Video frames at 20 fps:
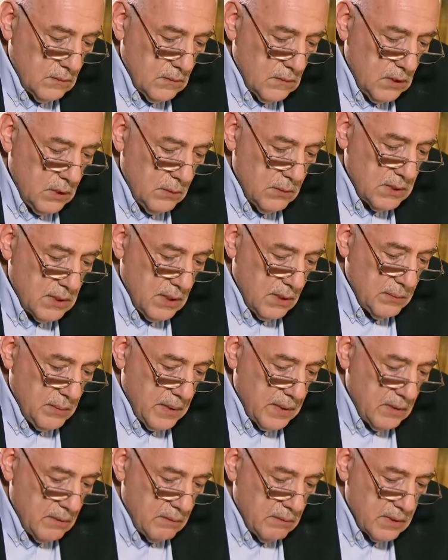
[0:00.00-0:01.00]
You said
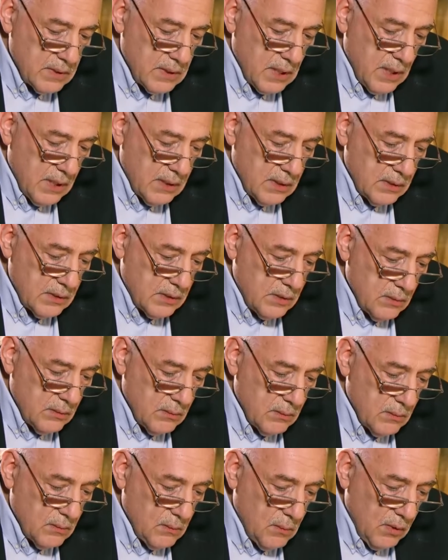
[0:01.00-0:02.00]
when you resigned that you
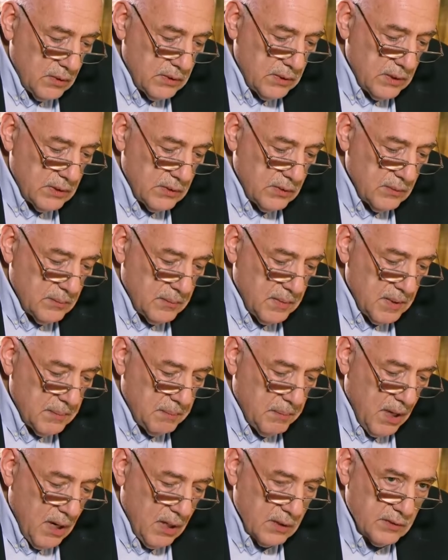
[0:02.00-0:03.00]
wanted to be
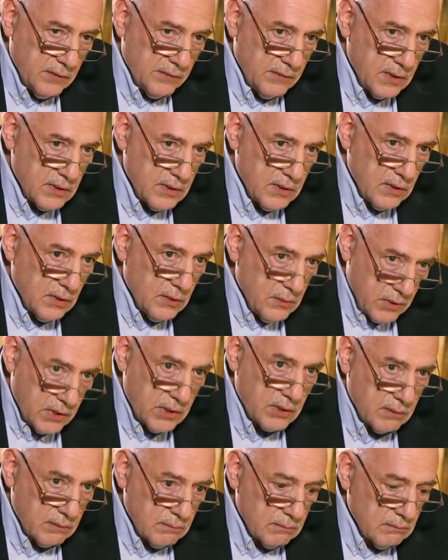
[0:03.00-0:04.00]
part of the
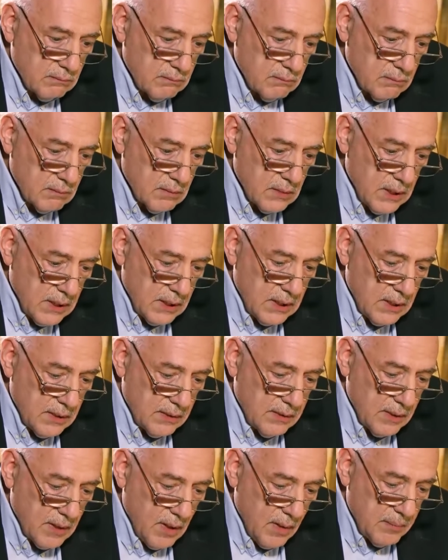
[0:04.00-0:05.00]
solution in
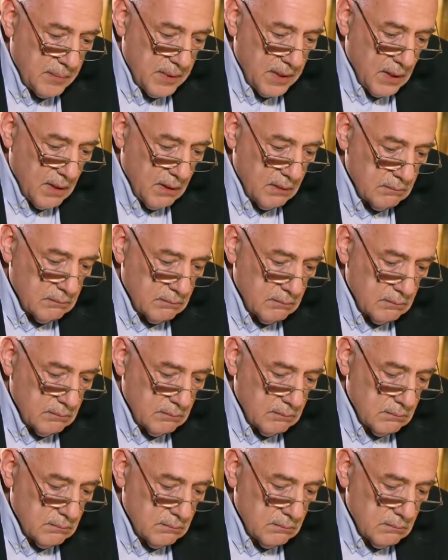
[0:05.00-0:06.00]
Ethiopia.
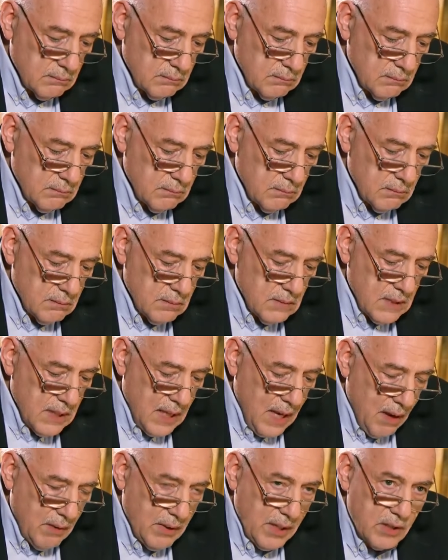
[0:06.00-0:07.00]

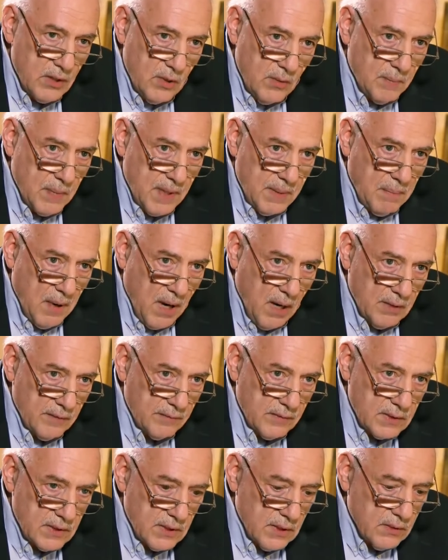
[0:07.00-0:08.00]
How can you be part
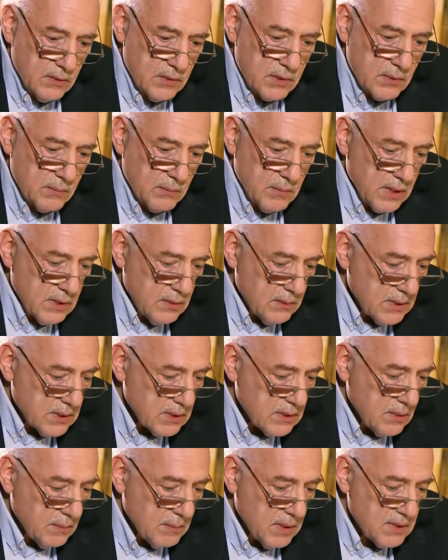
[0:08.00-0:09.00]
of the solution when you were
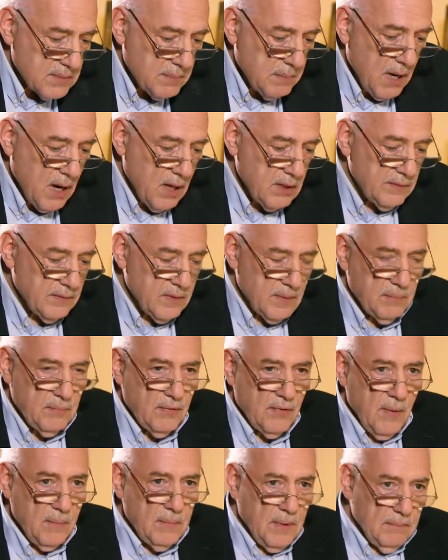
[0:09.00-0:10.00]
so much part of the
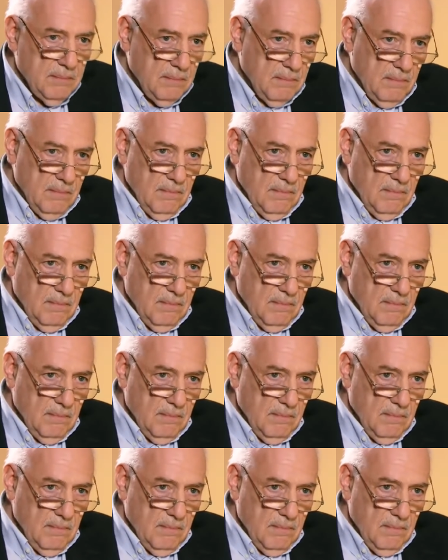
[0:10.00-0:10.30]
problem?